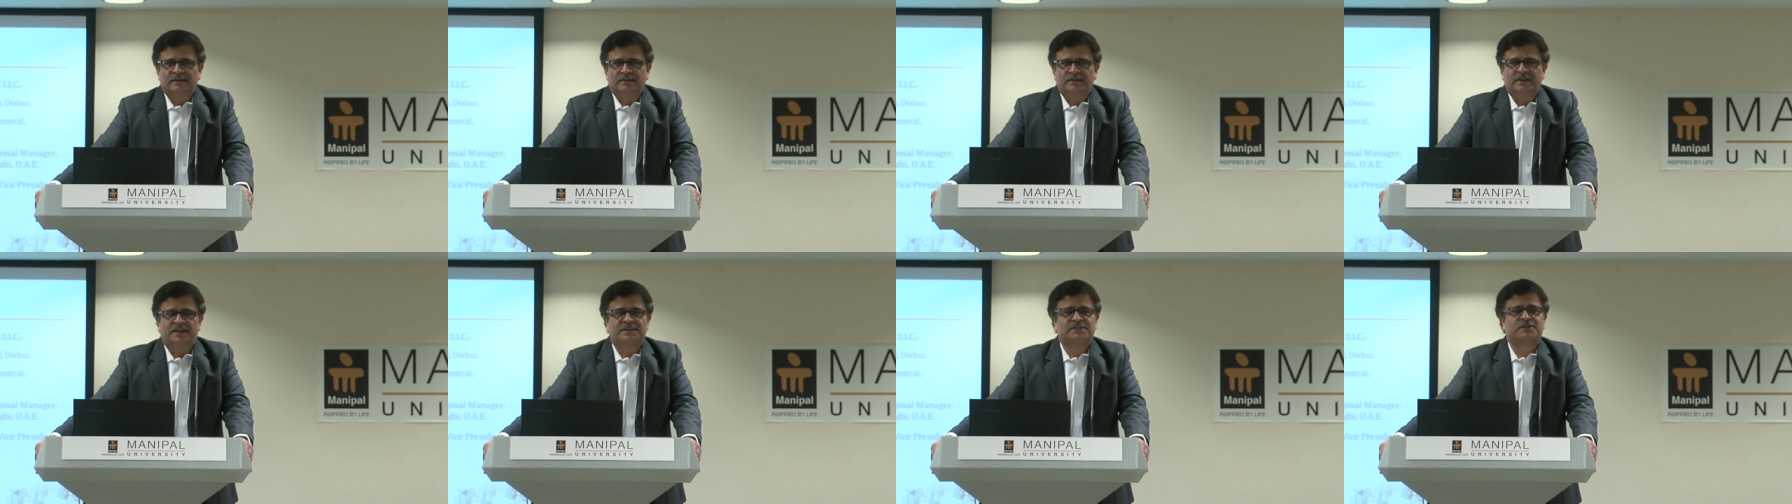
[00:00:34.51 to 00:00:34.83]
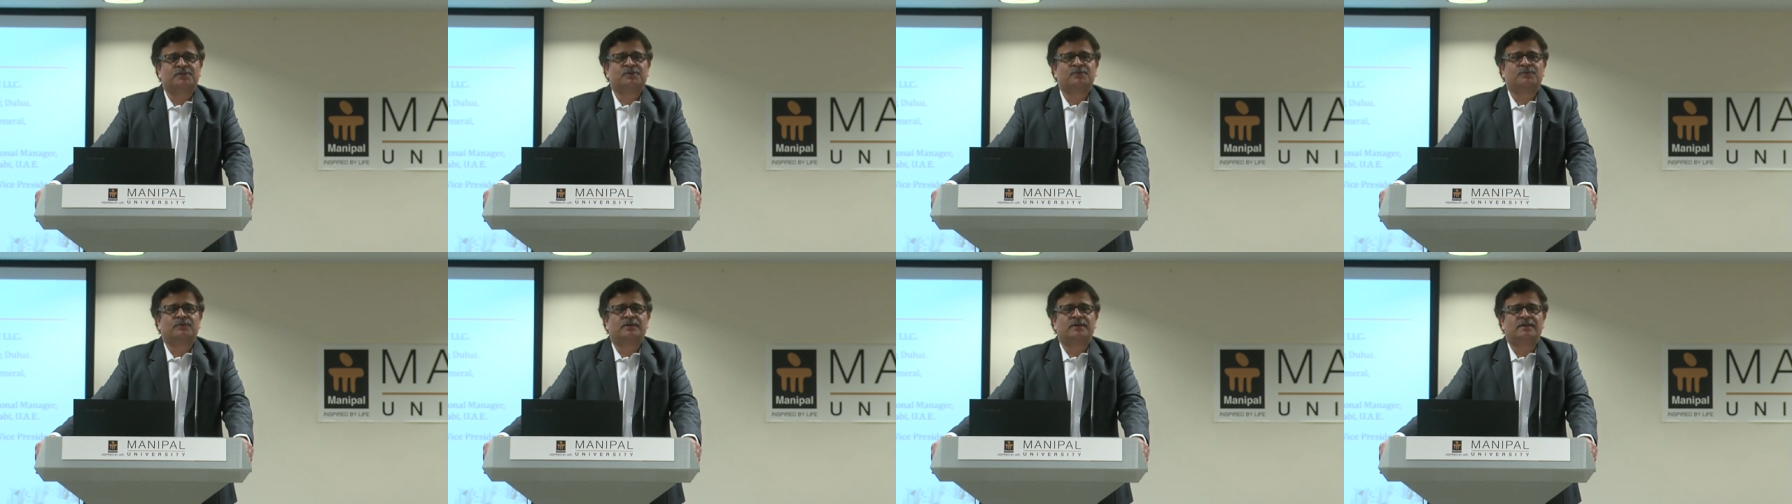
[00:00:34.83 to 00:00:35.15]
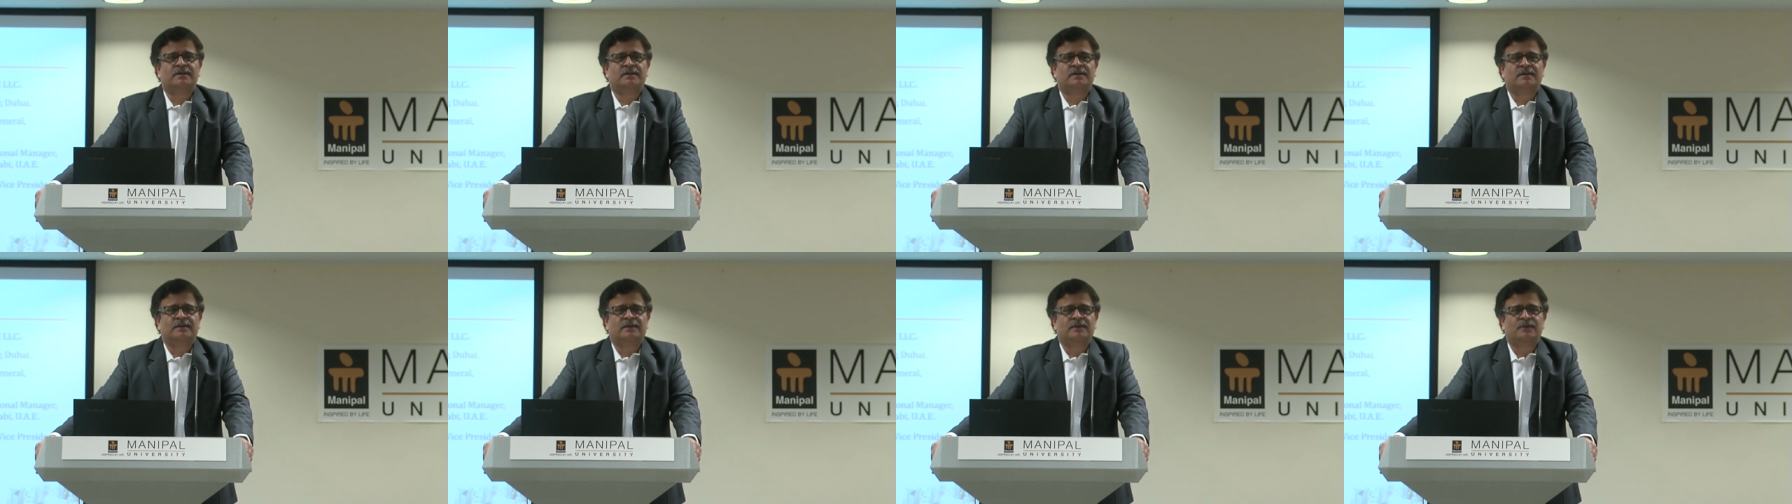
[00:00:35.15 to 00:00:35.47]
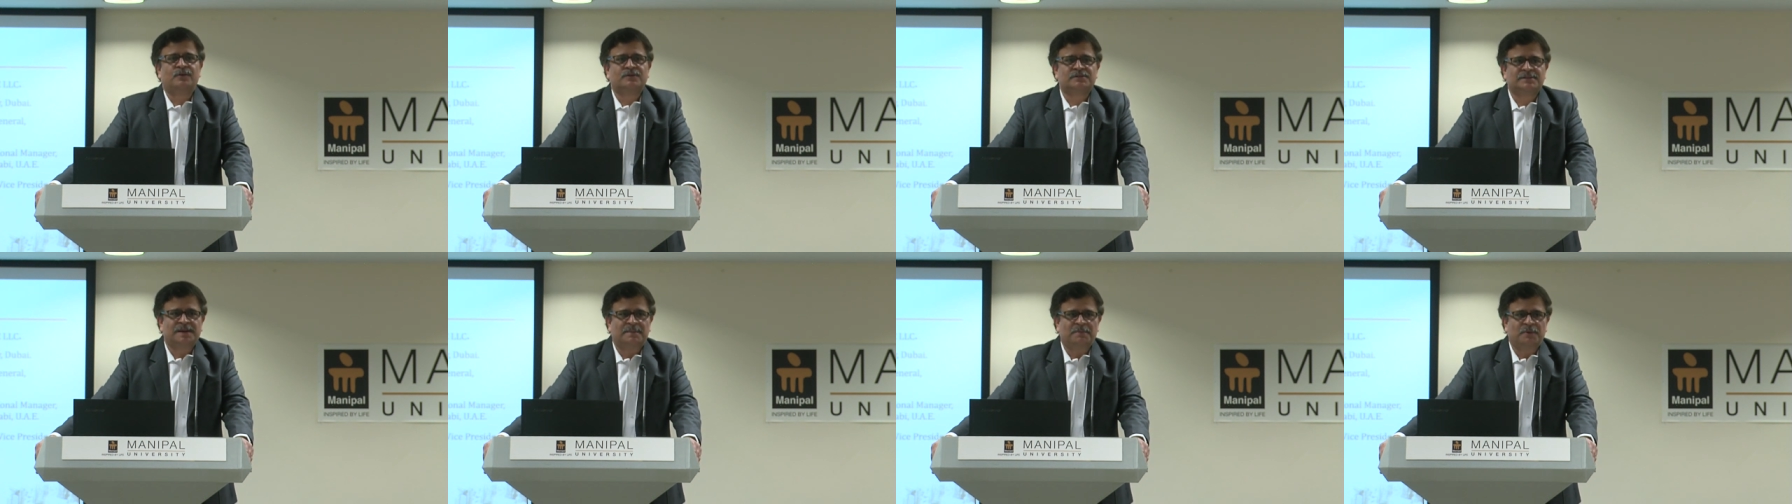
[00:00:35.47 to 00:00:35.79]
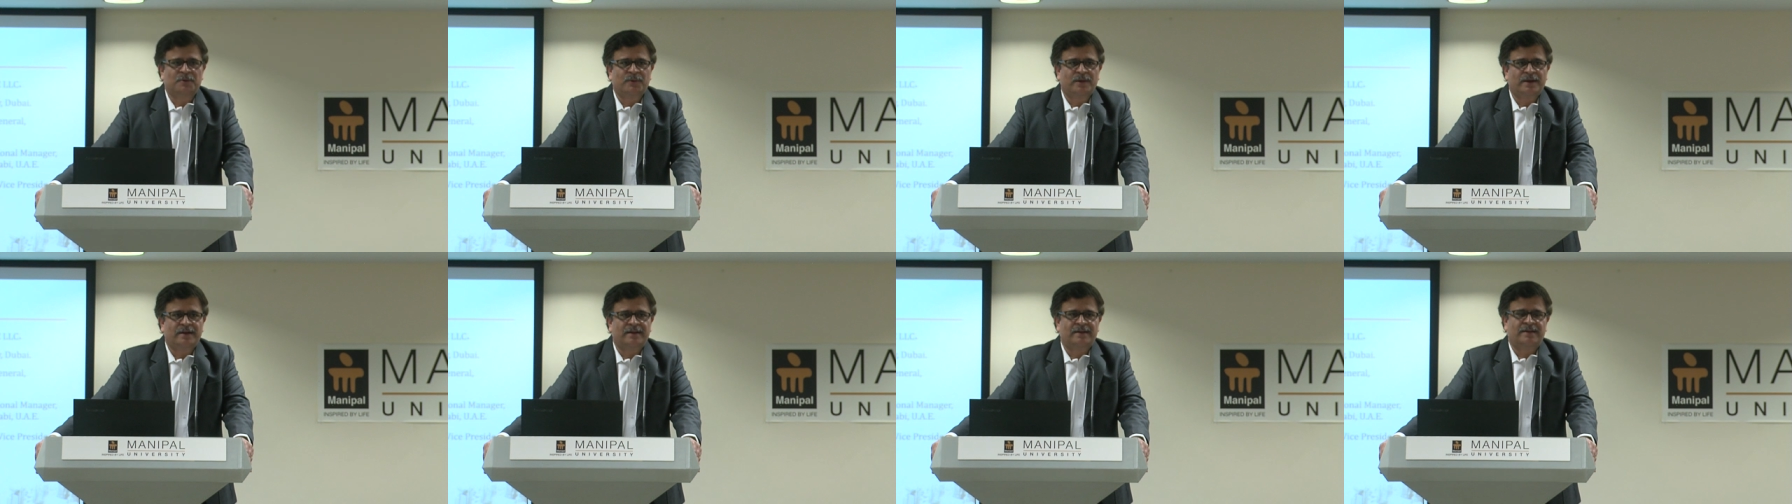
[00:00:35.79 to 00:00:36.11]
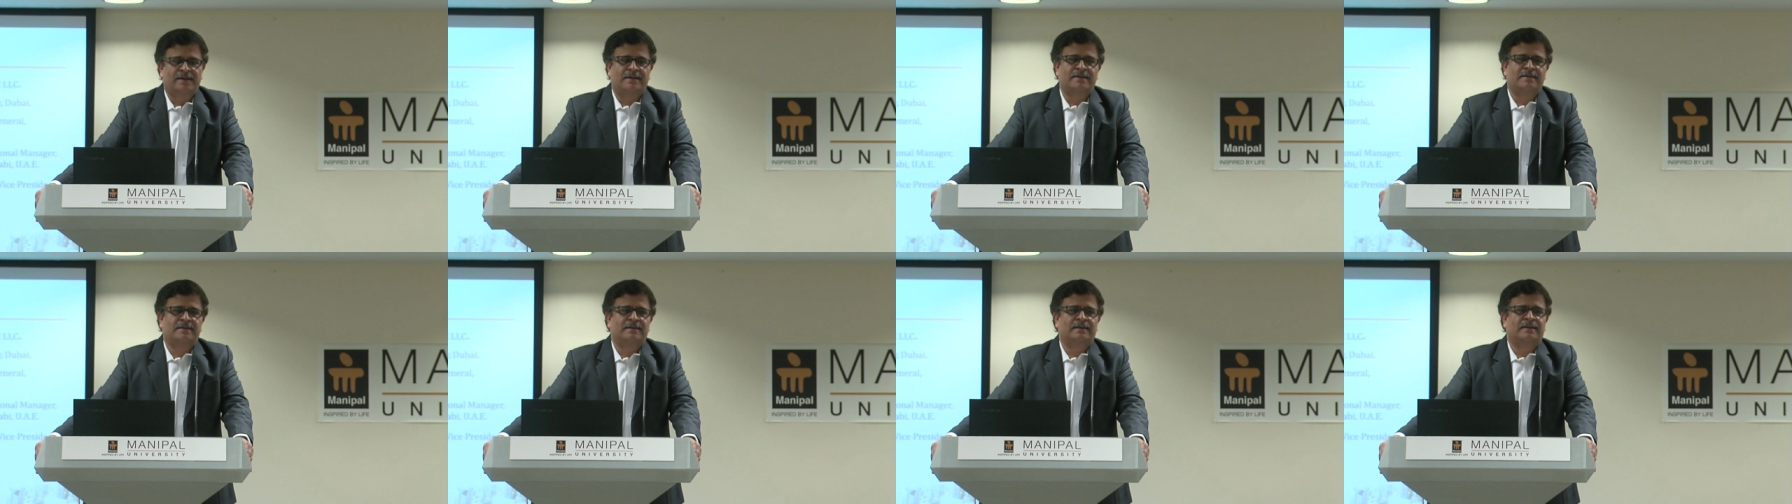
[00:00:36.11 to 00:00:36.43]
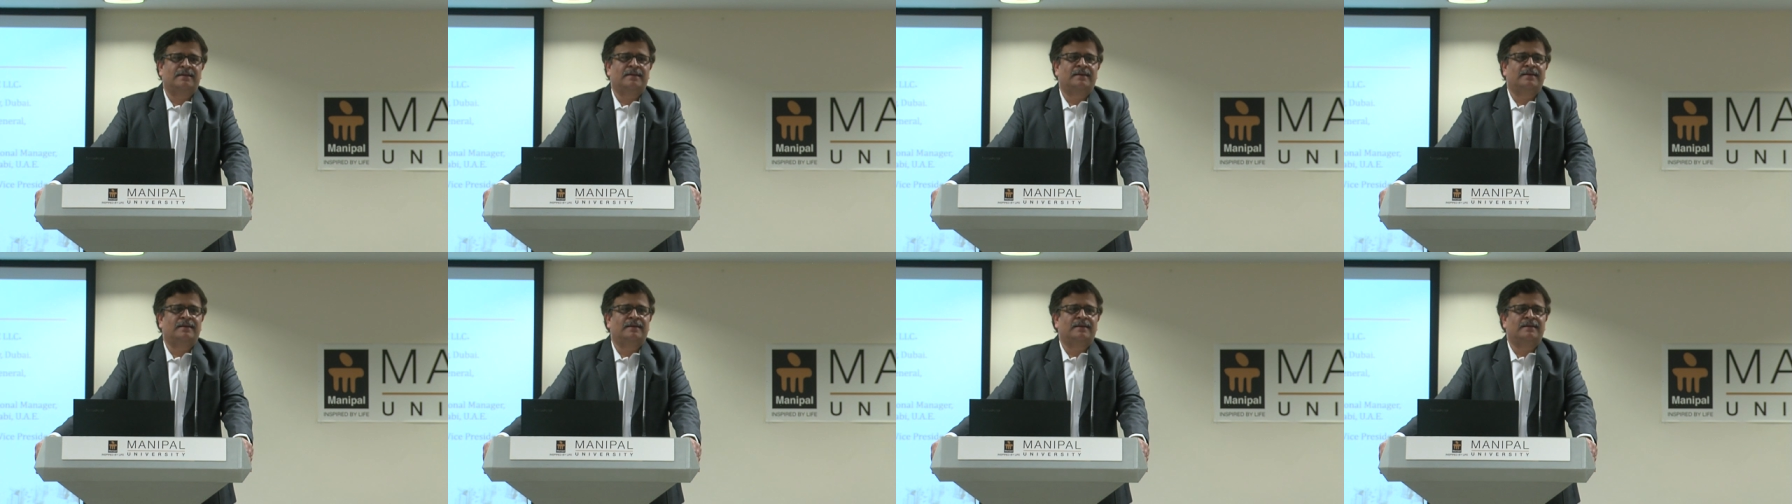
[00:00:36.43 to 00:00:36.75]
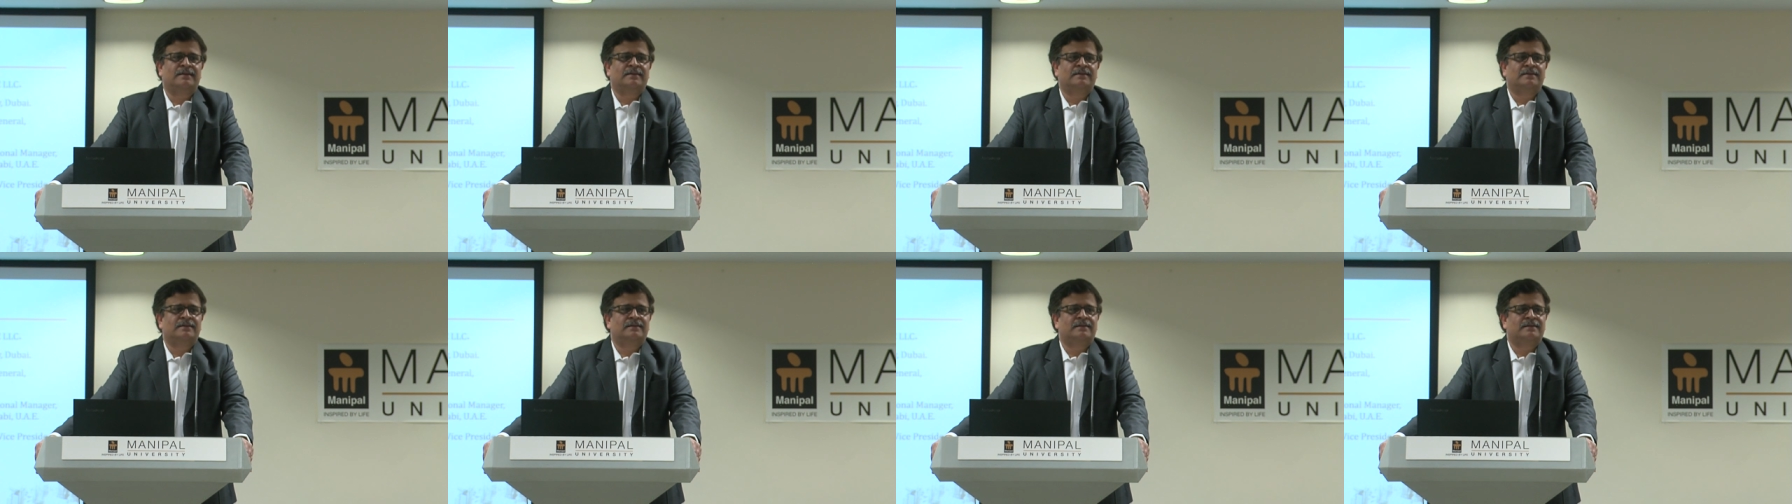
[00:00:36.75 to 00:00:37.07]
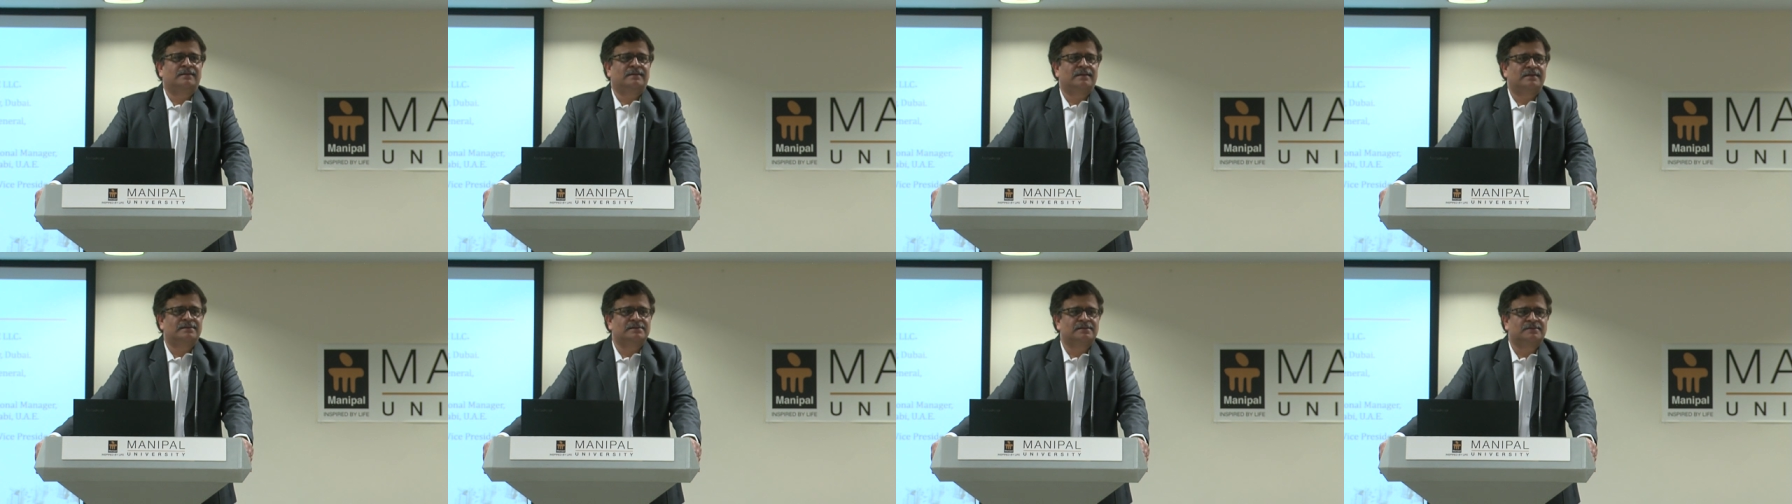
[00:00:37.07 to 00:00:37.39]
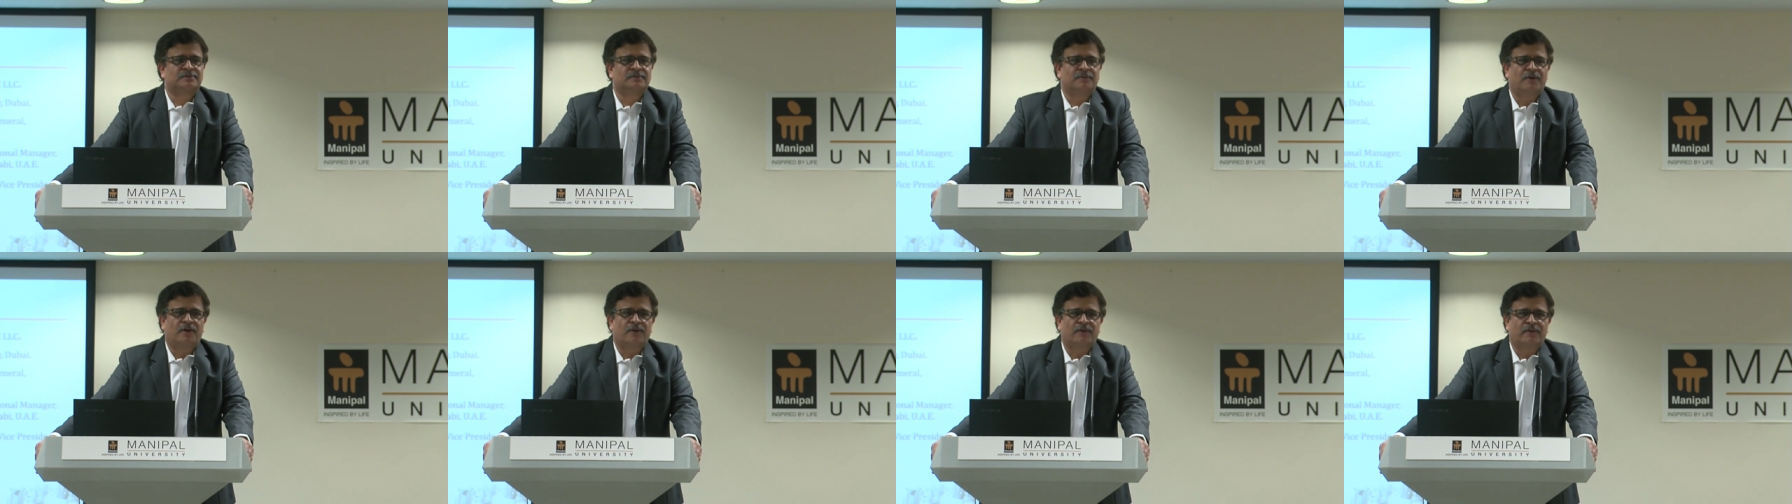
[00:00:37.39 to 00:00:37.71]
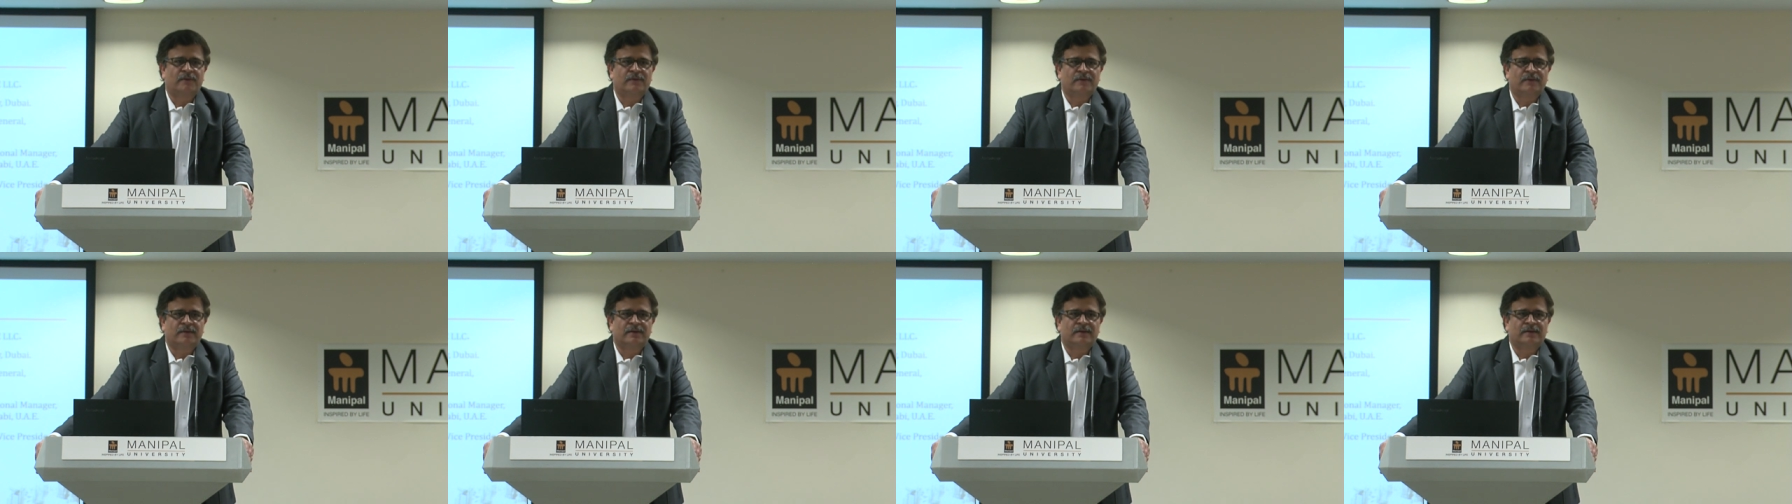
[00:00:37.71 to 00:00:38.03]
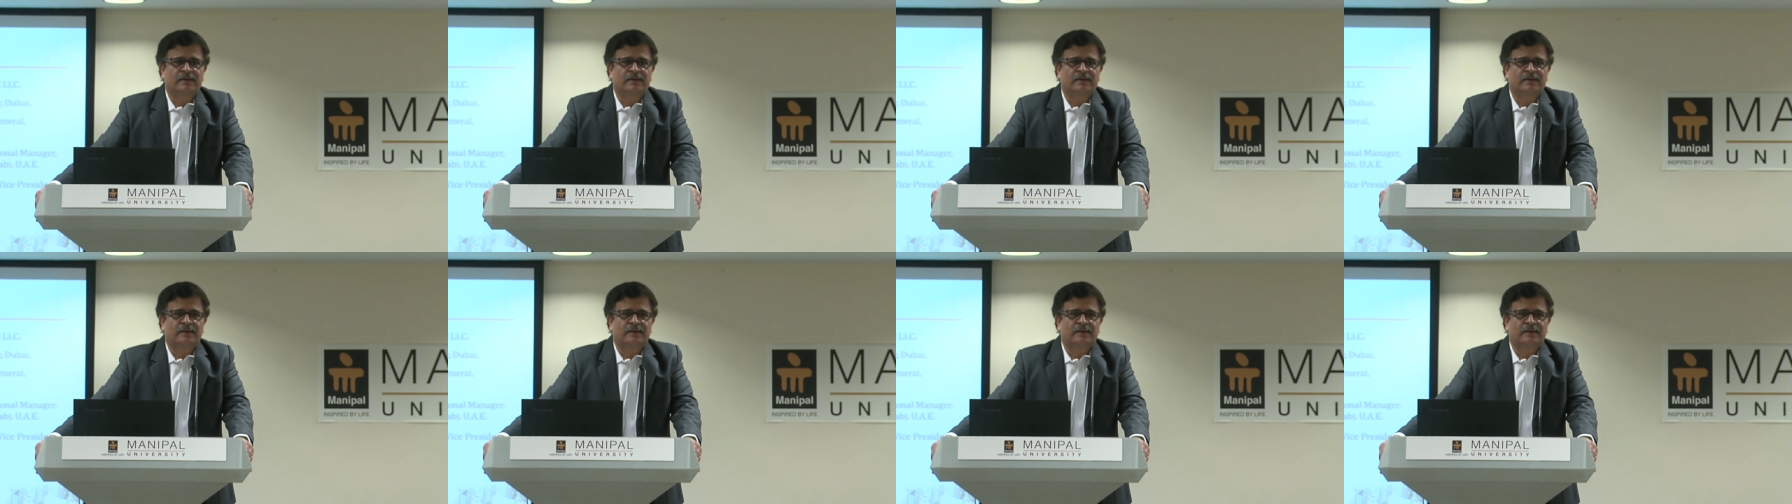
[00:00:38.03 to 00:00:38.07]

the rest of the world looks up to it and does it tomorrow.